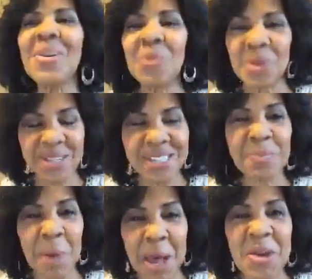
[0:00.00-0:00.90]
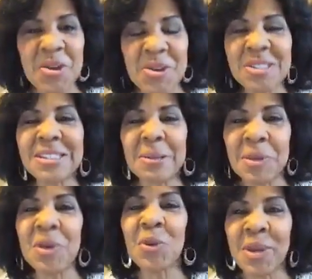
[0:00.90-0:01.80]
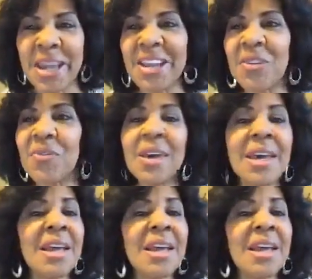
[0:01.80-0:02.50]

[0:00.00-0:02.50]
it will inspire you to be creative.